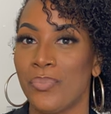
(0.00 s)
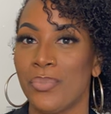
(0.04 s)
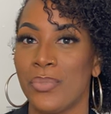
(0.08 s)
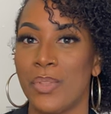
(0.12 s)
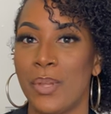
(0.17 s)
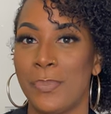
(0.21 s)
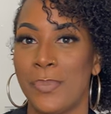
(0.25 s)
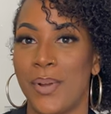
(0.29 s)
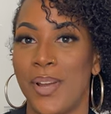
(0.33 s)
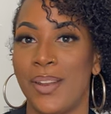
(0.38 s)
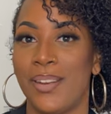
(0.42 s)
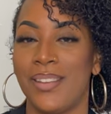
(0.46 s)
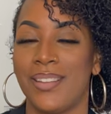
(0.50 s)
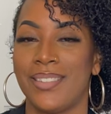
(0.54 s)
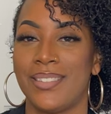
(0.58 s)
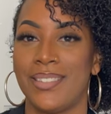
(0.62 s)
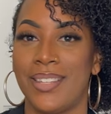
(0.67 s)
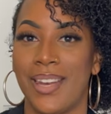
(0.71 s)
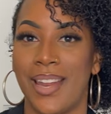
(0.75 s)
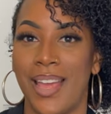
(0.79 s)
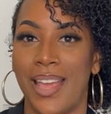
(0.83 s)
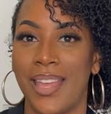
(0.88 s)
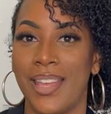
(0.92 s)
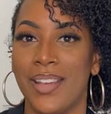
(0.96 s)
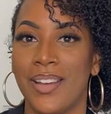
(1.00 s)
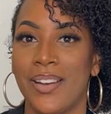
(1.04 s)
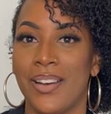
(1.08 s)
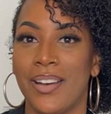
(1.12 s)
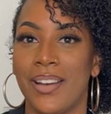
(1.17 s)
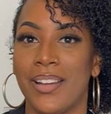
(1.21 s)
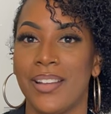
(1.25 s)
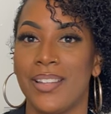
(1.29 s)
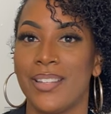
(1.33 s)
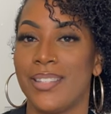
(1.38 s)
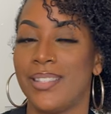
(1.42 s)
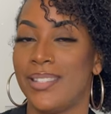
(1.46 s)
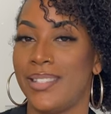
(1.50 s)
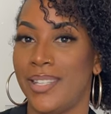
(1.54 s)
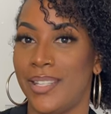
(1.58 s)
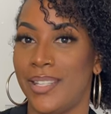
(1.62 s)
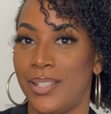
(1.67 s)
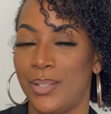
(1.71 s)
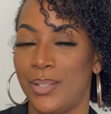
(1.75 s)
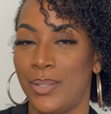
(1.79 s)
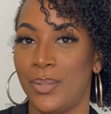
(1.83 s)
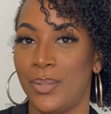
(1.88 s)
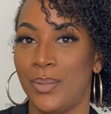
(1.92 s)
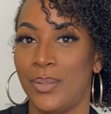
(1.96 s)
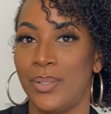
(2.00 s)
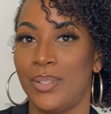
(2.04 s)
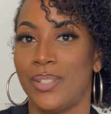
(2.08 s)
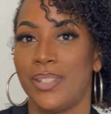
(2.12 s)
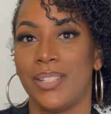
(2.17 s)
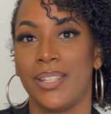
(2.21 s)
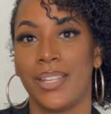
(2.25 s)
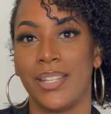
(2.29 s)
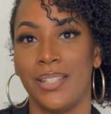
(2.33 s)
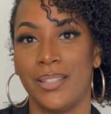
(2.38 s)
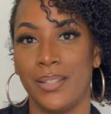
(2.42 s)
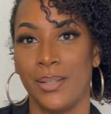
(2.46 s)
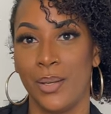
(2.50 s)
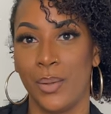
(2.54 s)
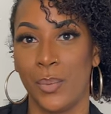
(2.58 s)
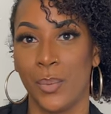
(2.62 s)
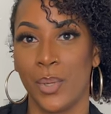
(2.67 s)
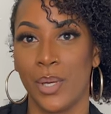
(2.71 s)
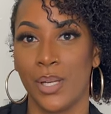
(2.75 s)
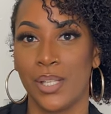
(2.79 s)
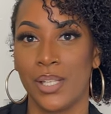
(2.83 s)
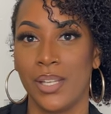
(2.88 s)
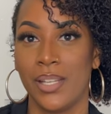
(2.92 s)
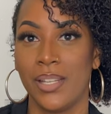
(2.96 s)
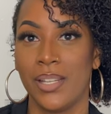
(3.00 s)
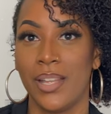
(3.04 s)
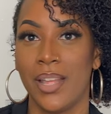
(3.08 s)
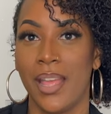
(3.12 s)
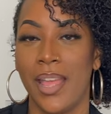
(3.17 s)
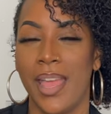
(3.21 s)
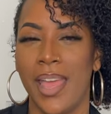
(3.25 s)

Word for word: the products that I got, stay tuned, continue watching.